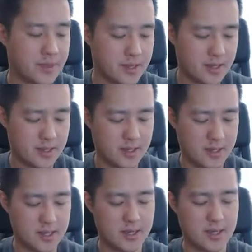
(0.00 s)

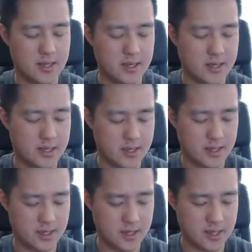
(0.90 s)
Nobody speaks.